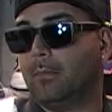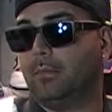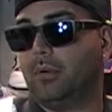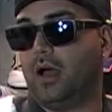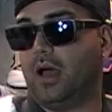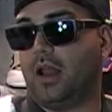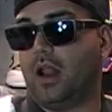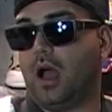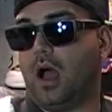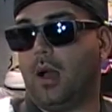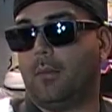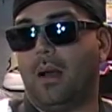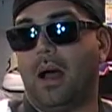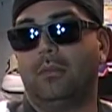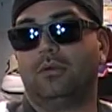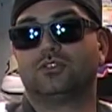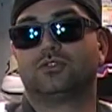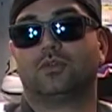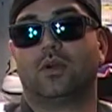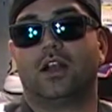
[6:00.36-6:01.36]
but I
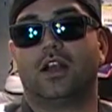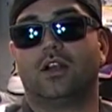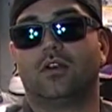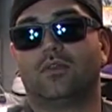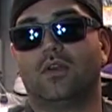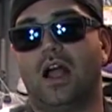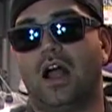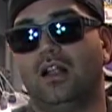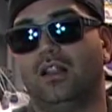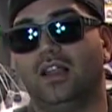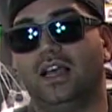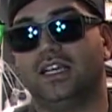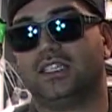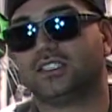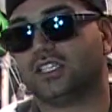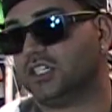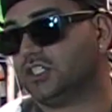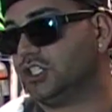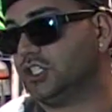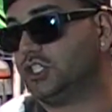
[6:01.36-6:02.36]
was running around like
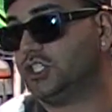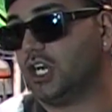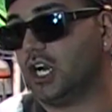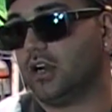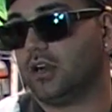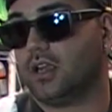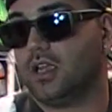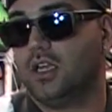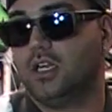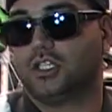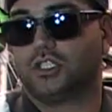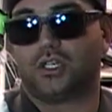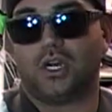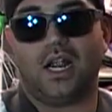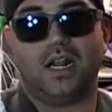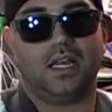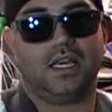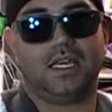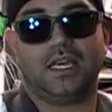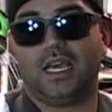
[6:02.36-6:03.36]
such a jerk
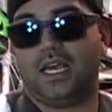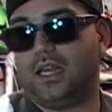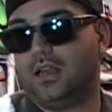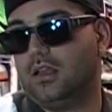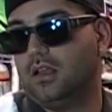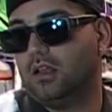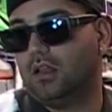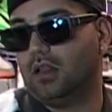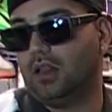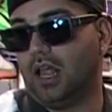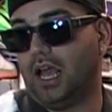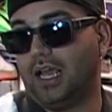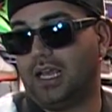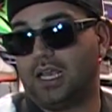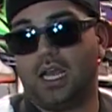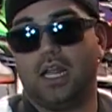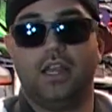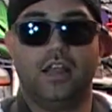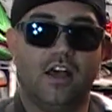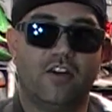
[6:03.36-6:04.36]
trying to get
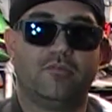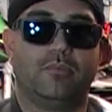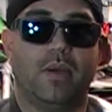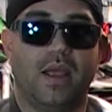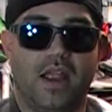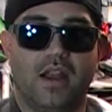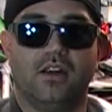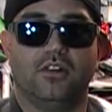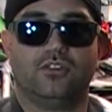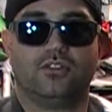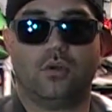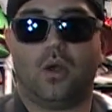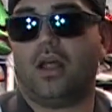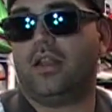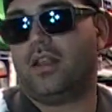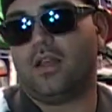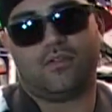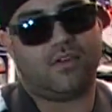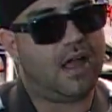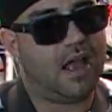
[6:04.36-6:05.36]
like enough pairs so I'd
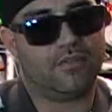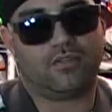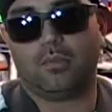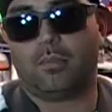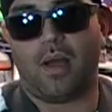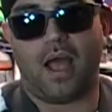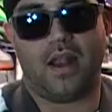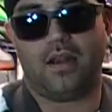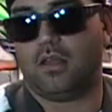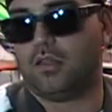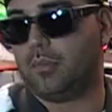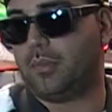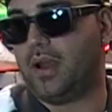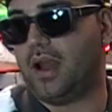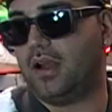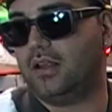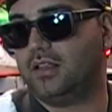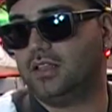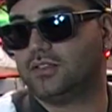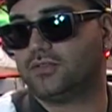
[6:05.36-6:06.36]
never have to buy another
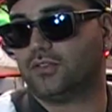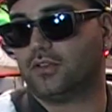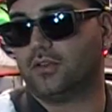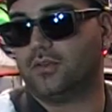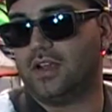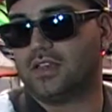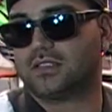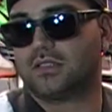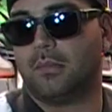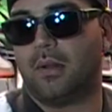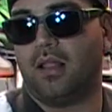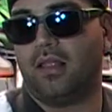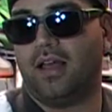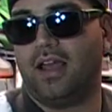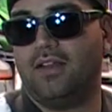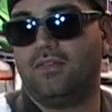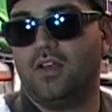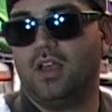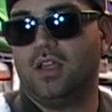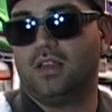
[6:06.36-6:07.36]
pair of these for the rest of my
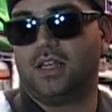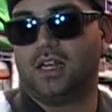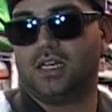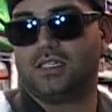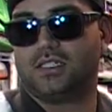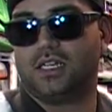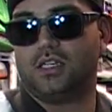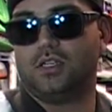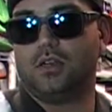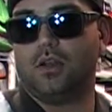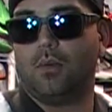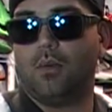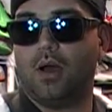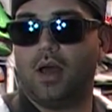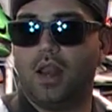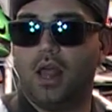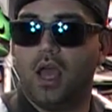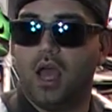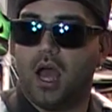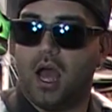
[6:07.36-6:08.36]
life, that I said, you know
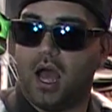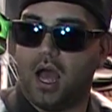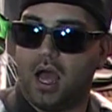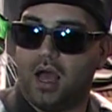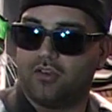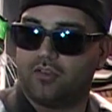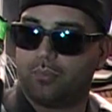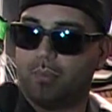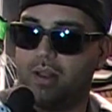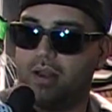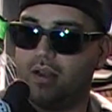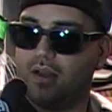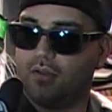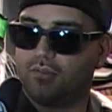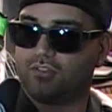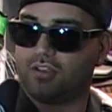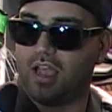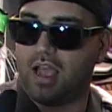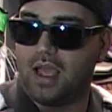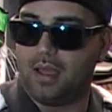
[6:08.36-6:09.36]
what, I spent enough
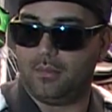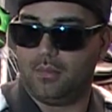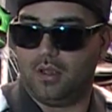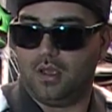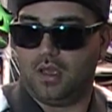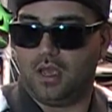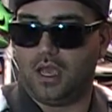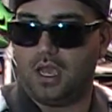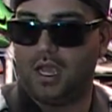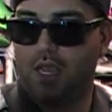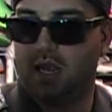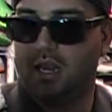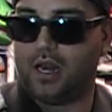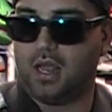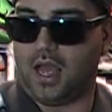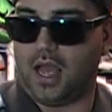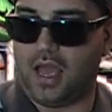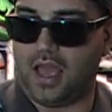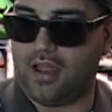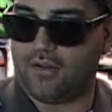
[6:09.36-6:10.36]
time and
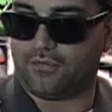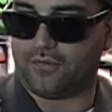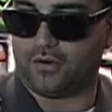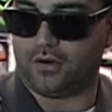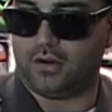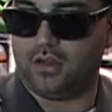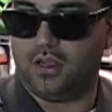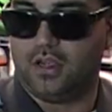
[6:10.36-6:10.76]
effort